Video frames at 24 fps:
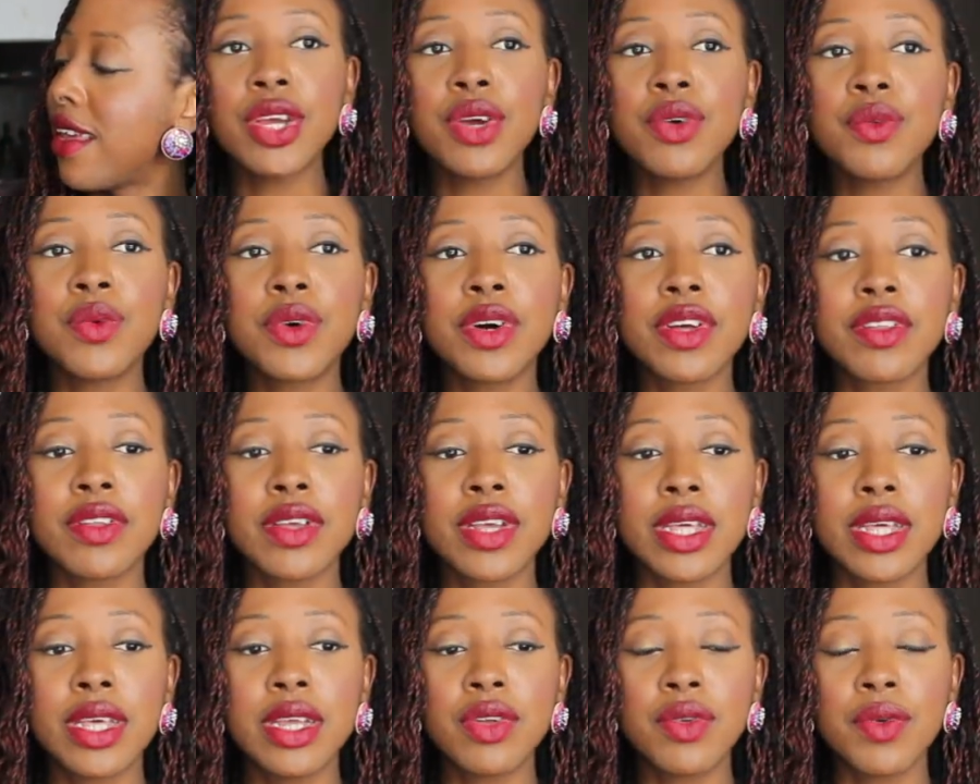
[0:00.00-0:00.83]
Here was
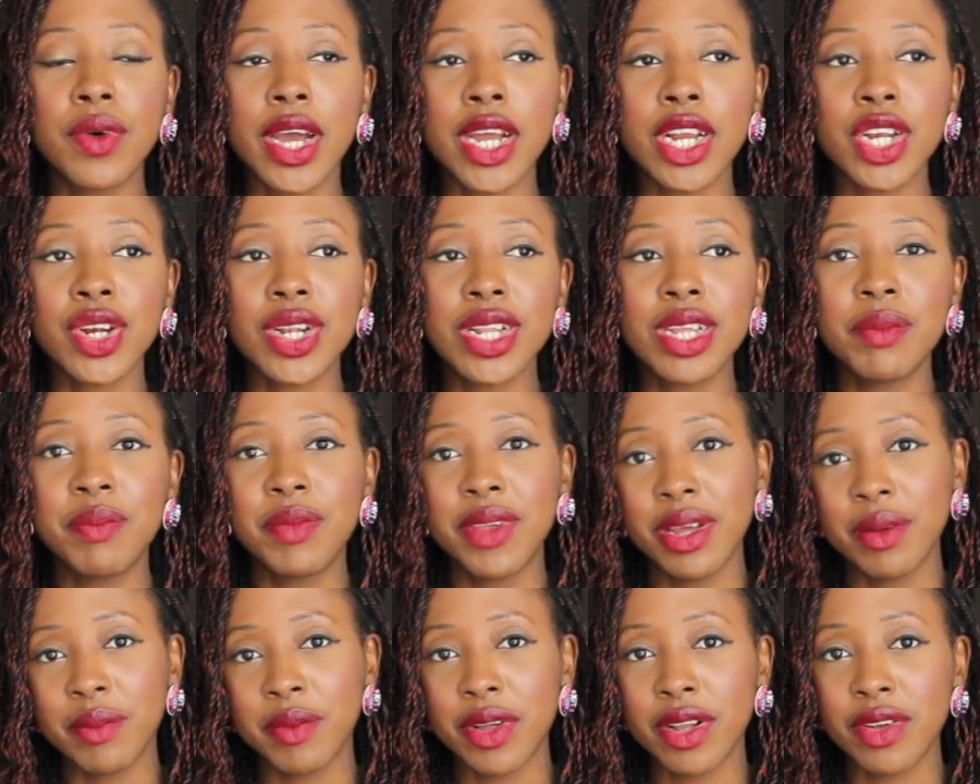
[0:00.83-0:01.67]
the key to actually
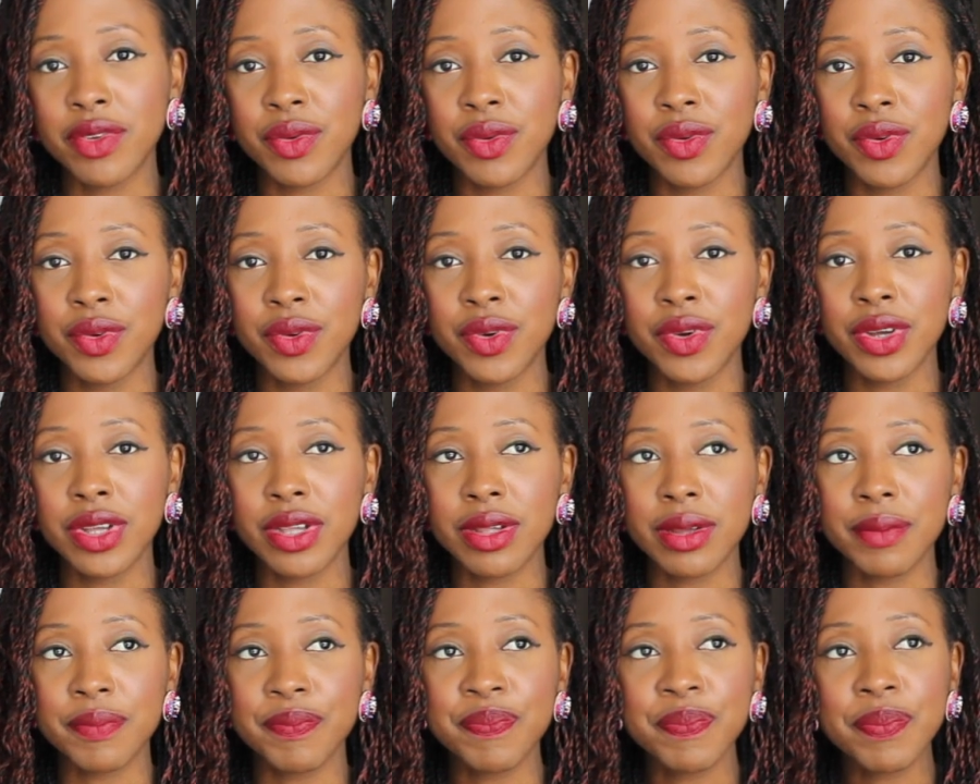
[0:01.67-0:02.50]
be able
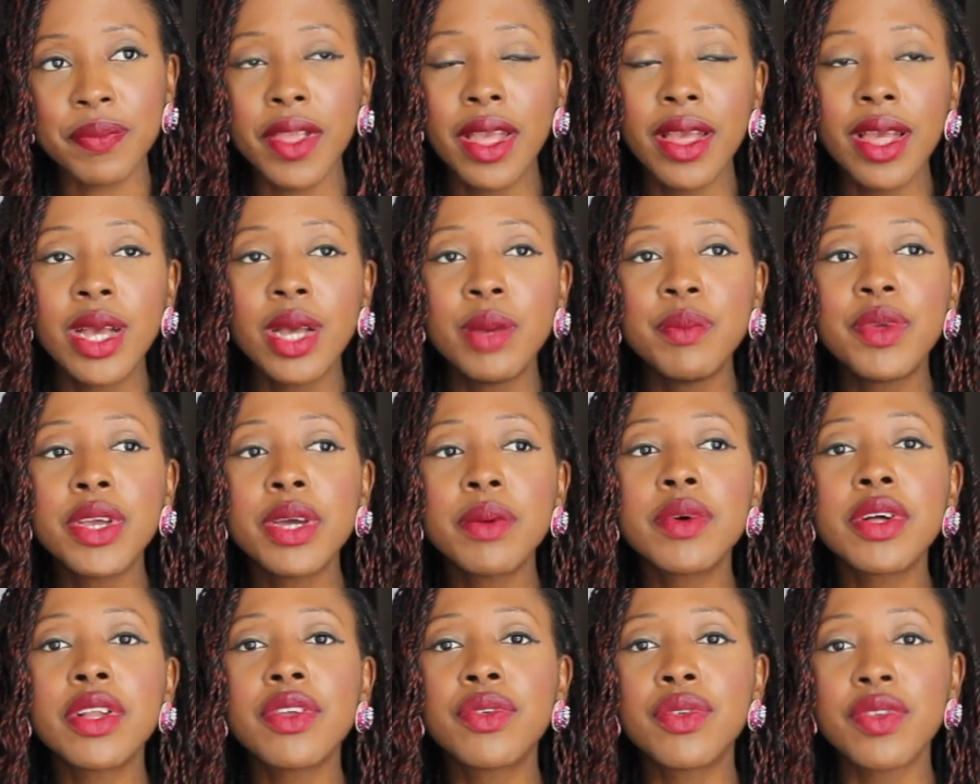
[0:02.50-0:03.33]

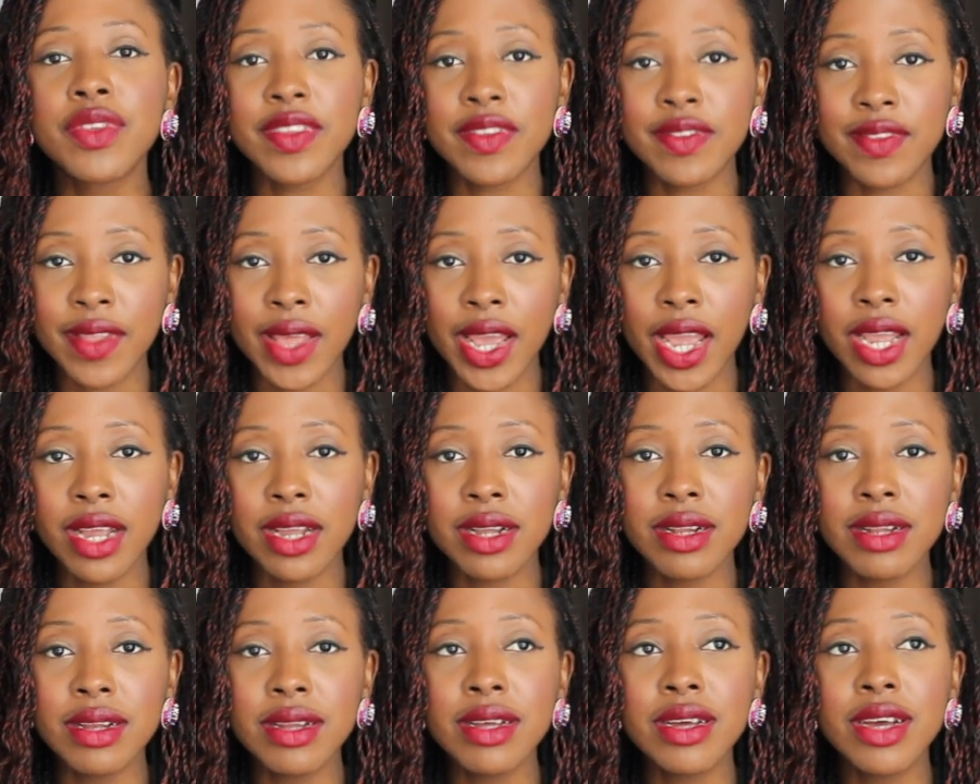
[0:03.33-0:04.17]
to
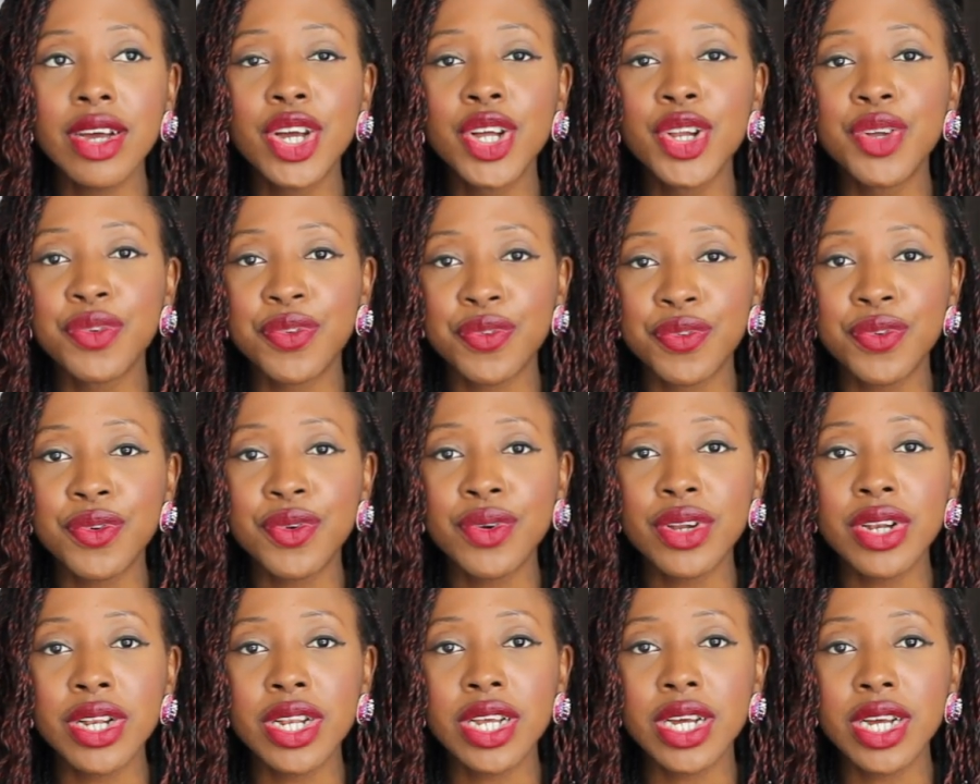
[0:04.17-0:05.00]
style a
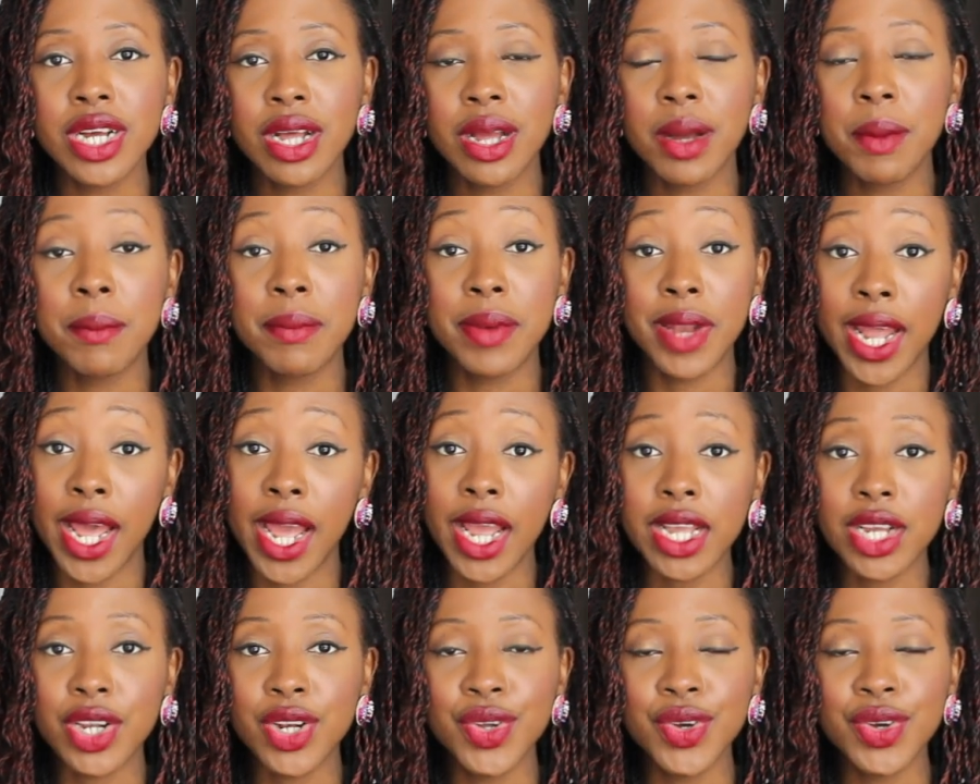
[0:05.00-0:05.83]
full
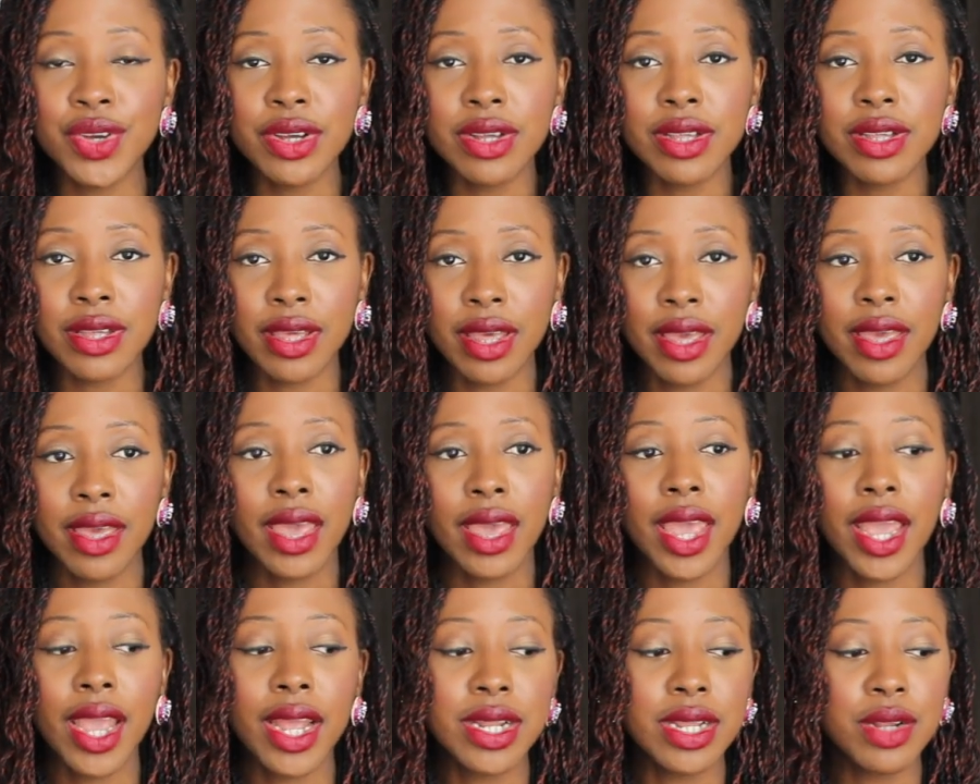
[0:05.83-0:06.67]
black look,
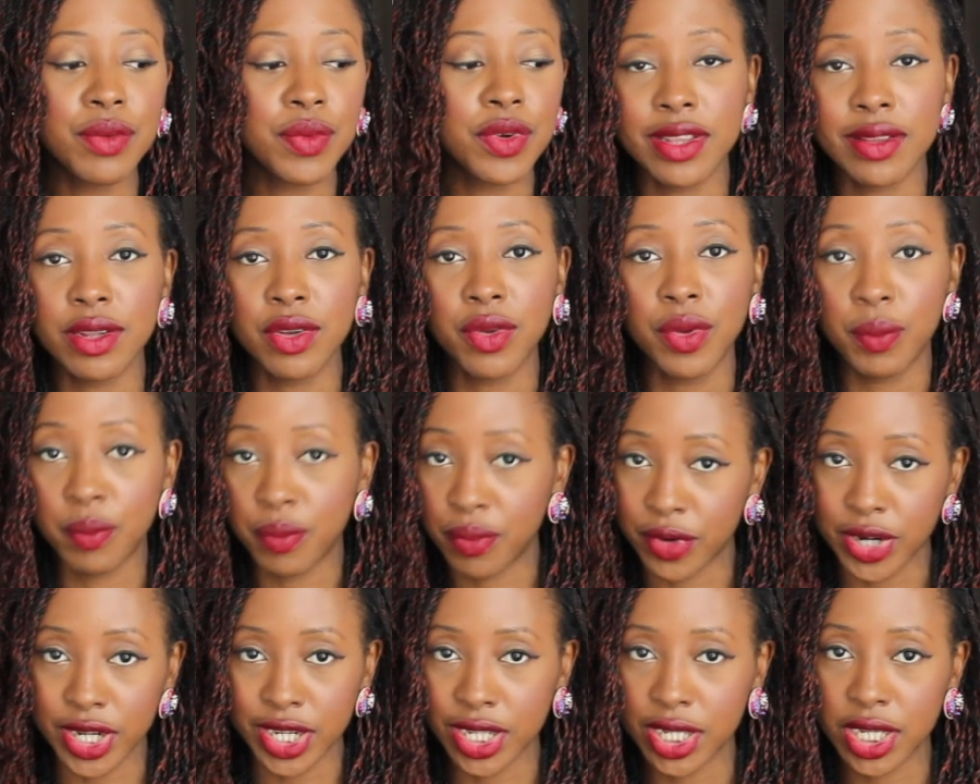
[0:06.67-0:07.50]
and it was a
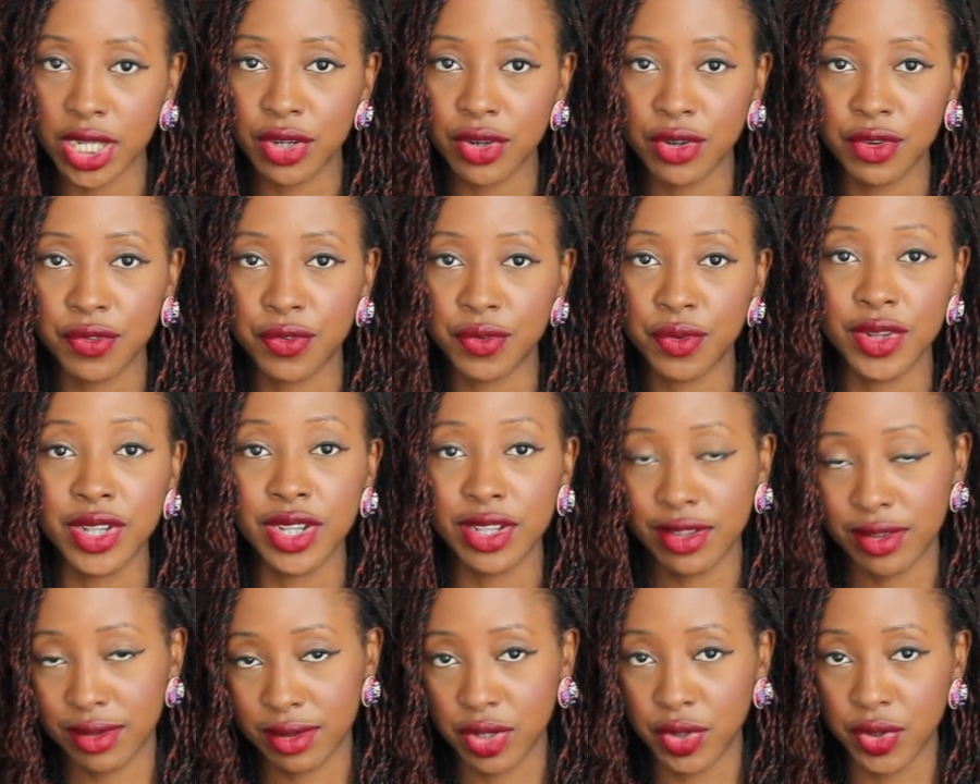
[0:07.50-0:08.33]
point here for
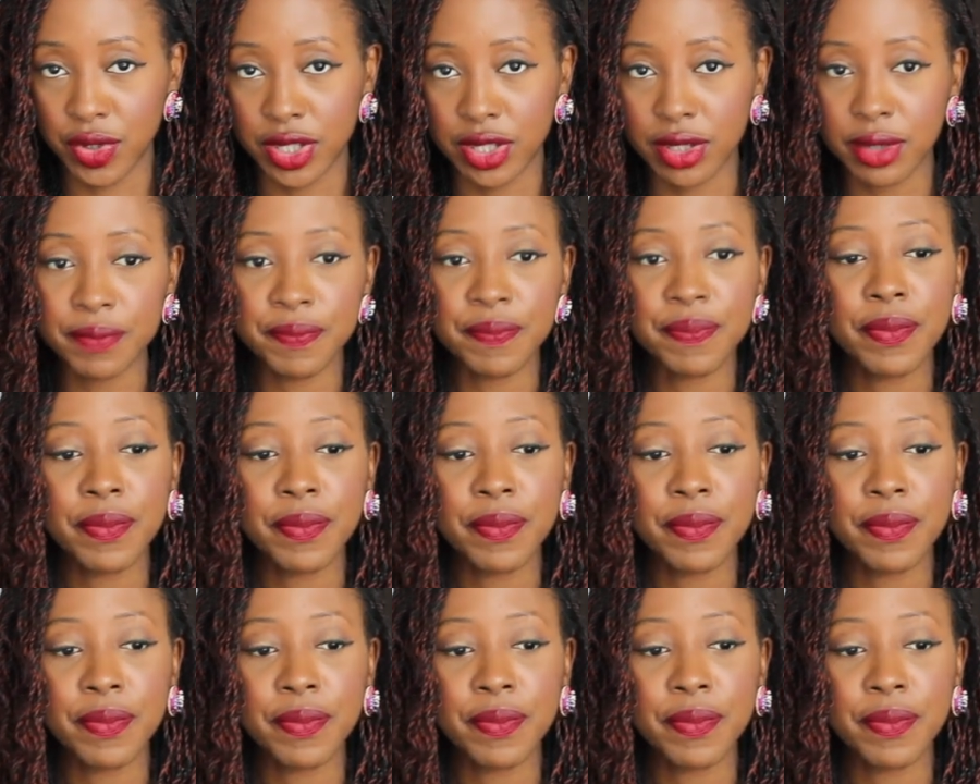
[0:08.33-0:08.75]
this look.